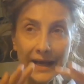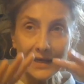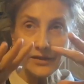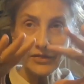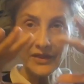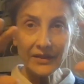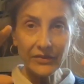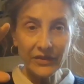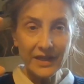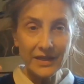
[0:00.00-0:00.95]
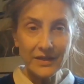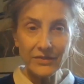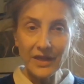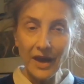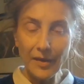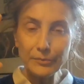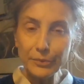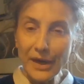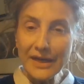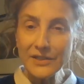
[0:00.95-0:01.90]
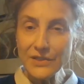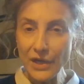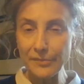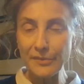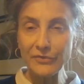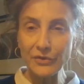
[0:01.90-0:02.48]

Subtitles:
And I think the umbrella term,